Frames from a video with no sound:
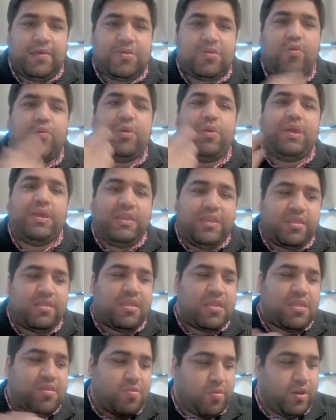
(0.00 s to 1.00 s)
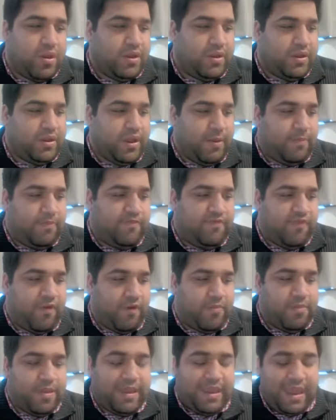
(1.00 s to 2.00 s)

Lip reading: So where does this word come from?